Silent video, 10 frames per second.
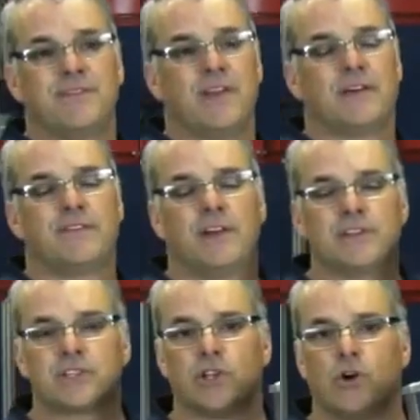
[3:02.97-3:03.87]
If you have a very
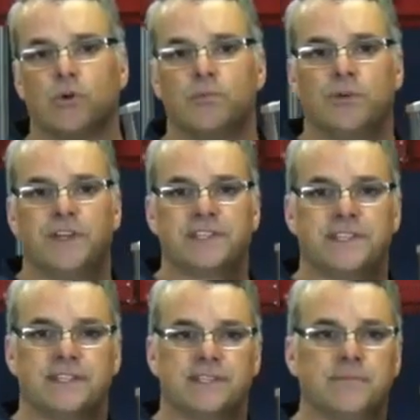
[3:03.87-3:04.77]
slow moving
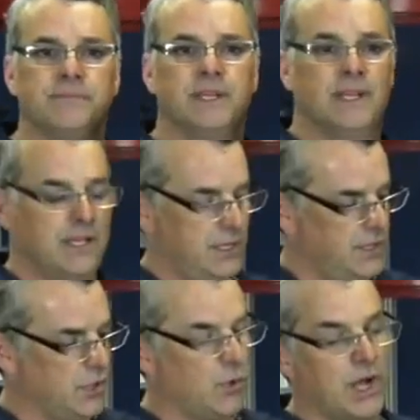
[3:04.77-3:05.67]
system,
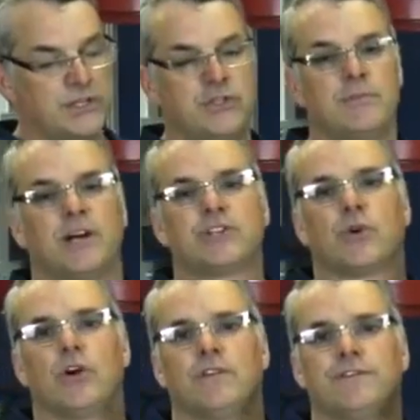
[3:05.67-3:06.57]
you don't want too much
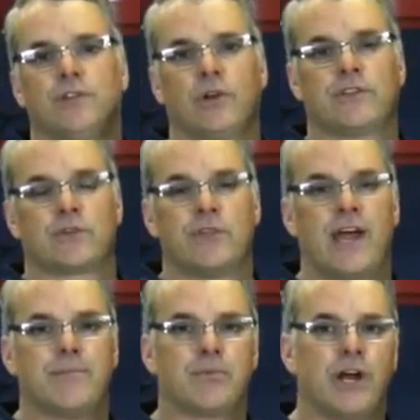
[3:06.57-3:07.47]
oil flowing through
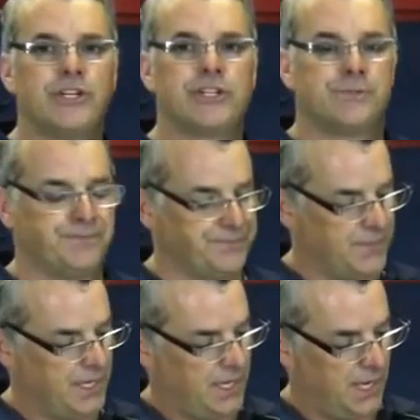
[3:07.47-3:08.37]
that brush
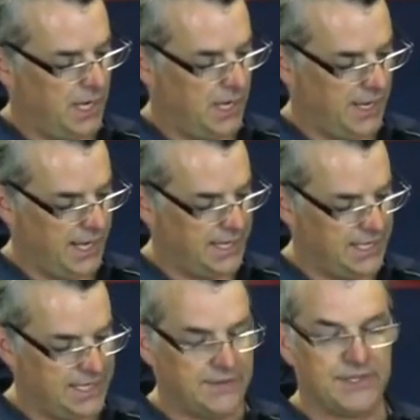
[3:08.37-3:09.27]
at
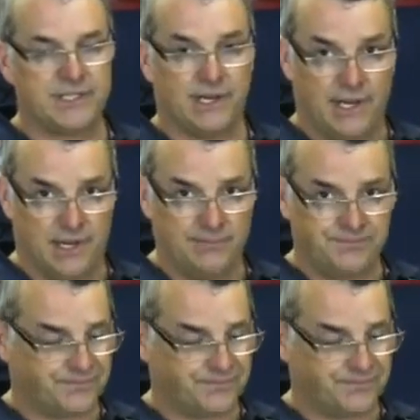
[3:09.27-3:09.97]
any given time.